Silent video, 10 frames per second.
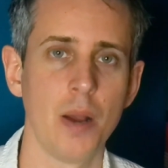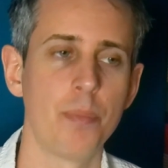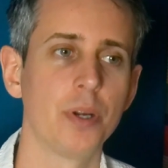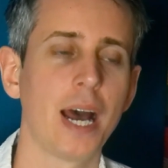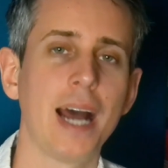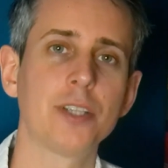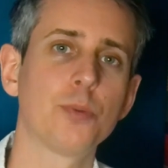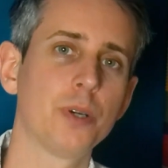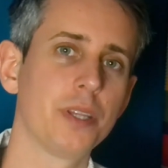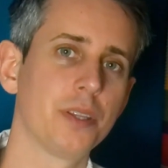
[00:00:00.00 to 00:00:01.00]
But as
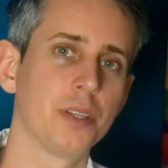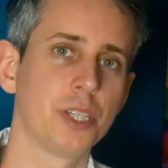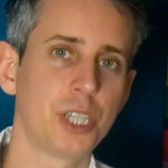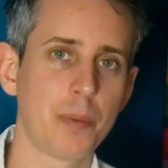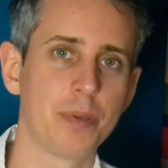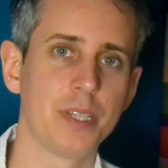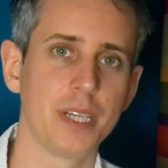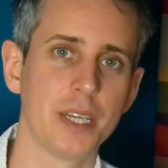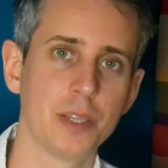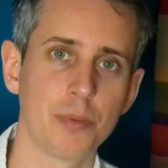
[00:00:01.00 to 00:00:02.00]
with the
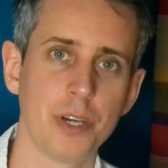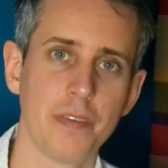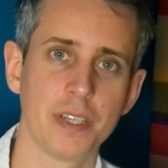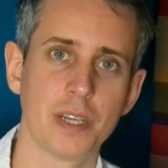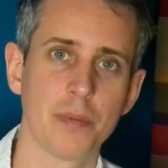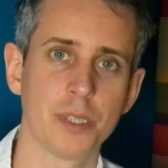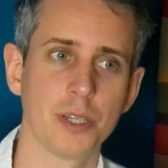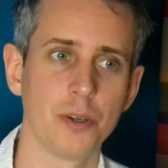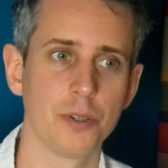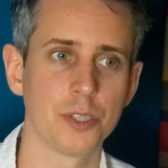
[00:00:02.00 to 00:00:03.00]
jeopardy in the previous
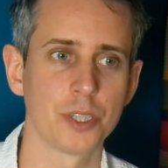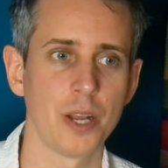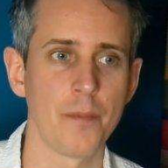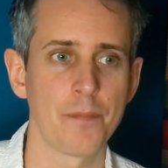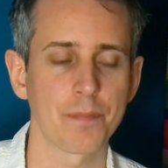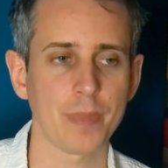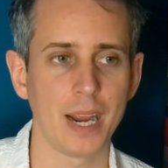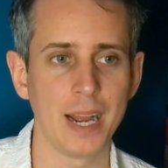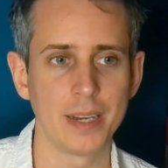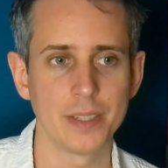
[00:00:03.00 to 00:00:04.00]
episodes
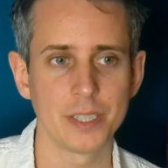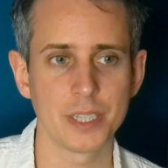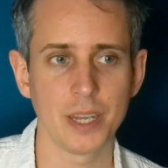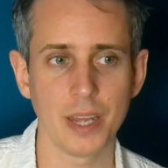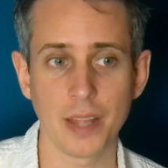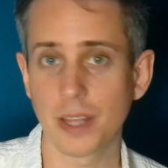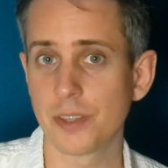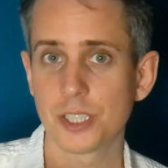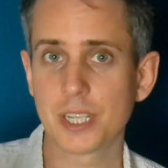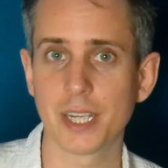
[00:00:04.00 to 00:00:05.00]
and
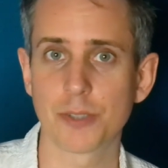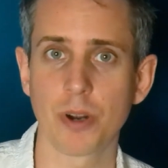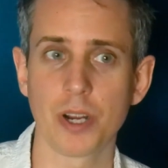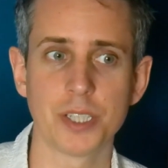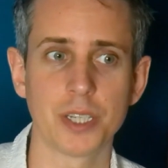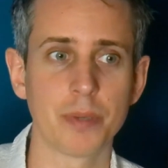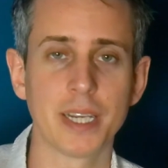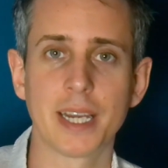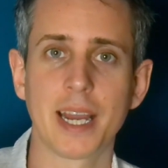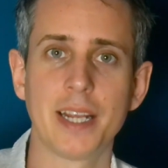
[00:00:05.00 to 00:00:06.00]
the stakes rising
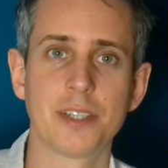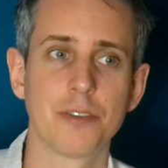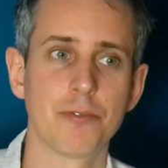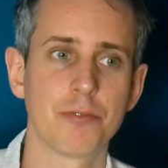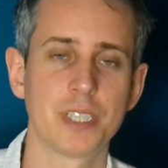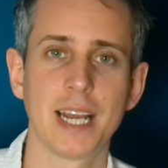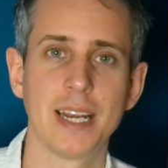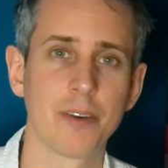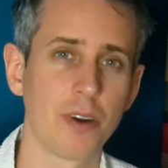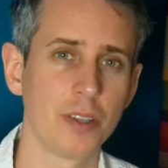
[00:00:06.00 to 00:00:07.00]
being a case of
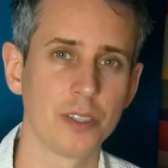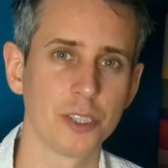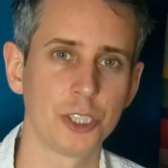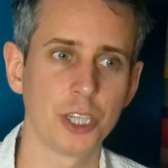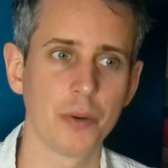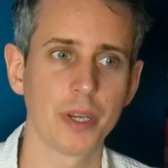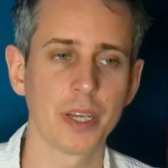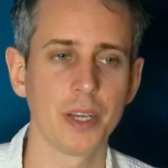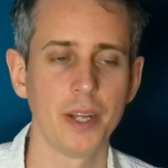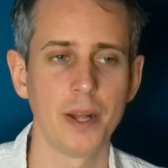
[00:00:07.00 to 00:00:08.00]
telling rather than showing,